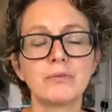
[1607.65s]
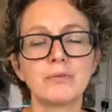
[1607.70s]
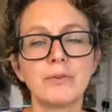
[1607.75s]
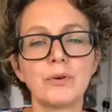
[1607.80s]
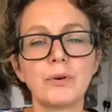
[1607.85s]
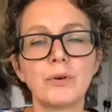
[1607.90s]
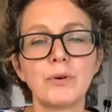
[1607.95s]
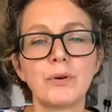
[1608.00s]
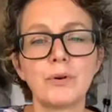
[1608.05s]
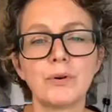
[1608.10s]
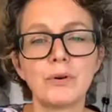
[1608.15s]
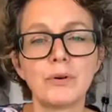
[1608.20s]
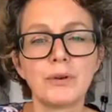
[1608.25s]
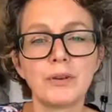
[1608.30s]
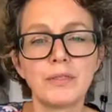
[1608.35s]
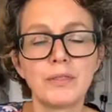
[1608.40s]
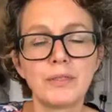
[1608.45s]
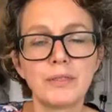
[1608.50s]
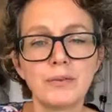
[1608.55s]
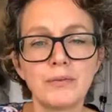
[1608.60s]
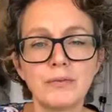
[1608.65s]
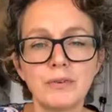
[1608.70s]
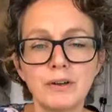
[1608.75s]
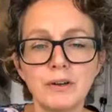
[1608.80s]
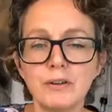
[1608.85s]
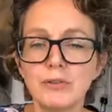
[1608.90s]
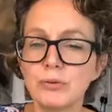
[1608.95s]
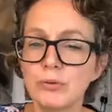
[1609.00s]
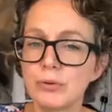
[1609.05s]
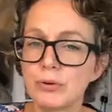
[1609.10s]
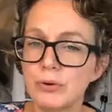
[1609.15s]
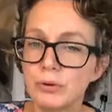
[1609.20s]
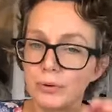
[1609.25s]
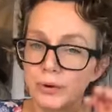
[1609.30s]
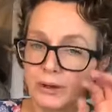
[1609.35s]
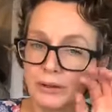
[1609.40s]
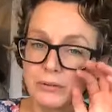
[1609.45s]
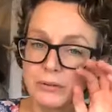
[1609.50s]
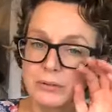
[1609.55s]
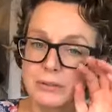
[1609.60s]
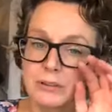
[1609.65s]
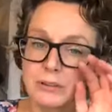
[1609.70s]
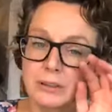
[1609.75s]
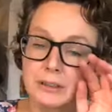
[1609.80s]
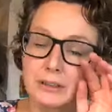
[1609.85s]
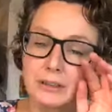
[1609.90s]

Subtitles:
for the virtual quilt,